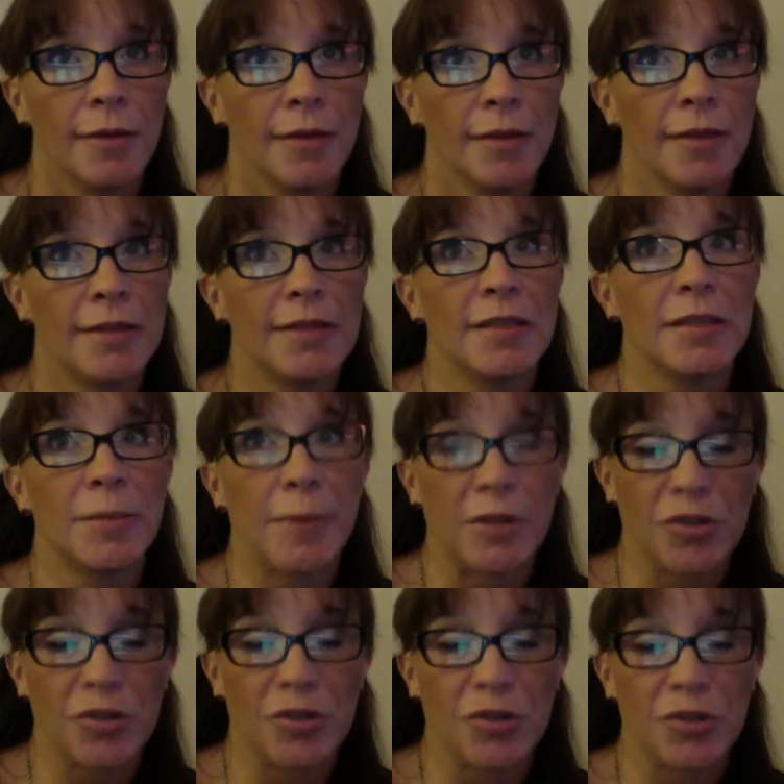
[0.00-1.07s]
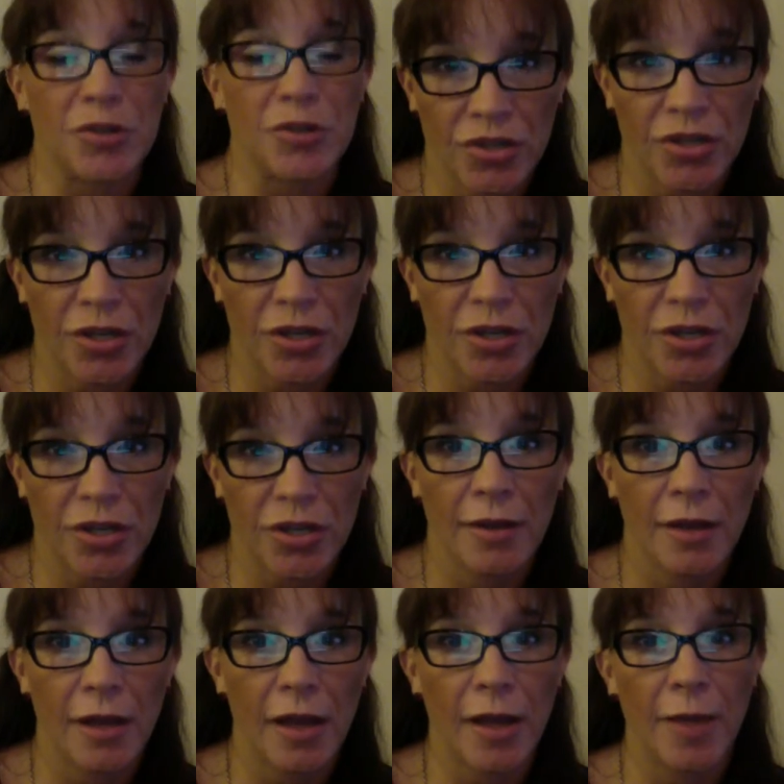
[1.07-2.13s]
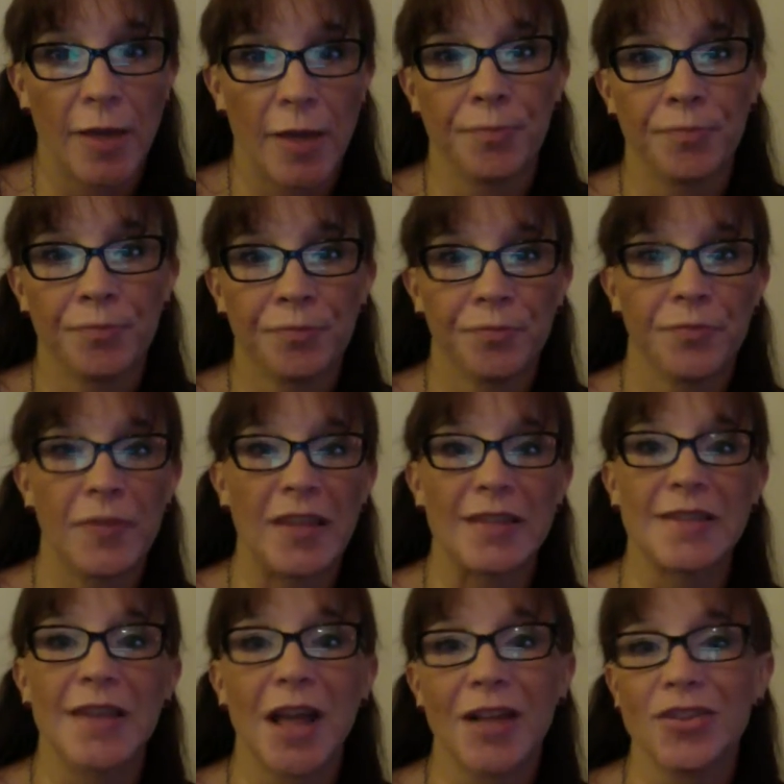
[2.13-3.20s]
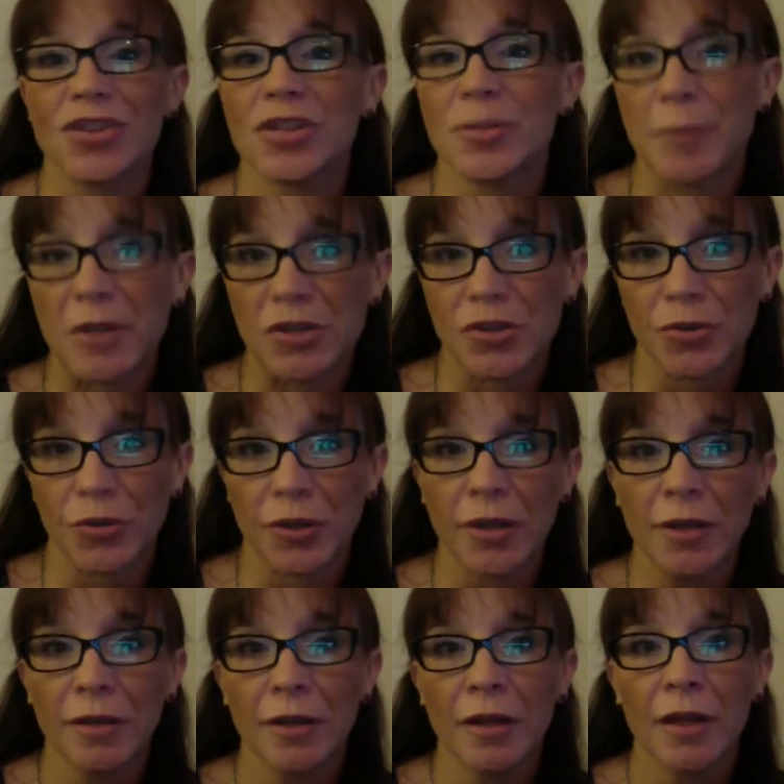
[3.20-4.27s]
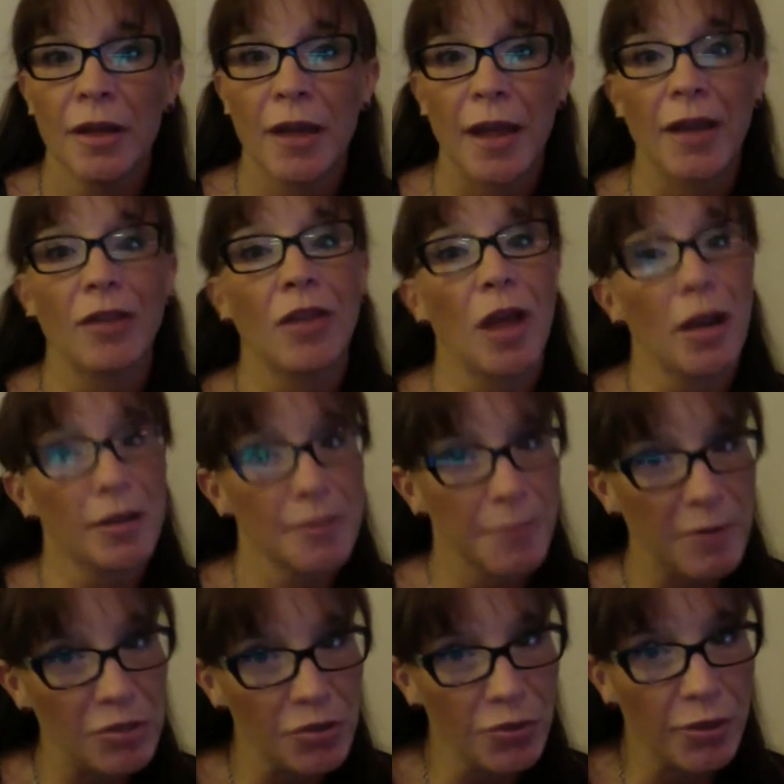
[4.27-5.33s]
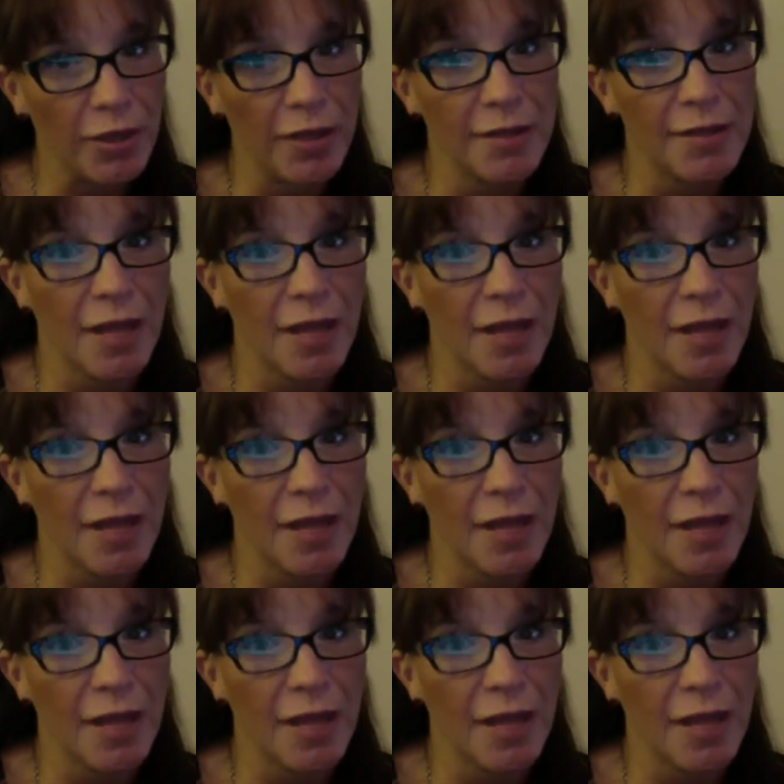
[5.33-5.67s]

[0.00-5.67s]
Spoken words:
that's in special education, that's not just speech only, and a lot of speech only kids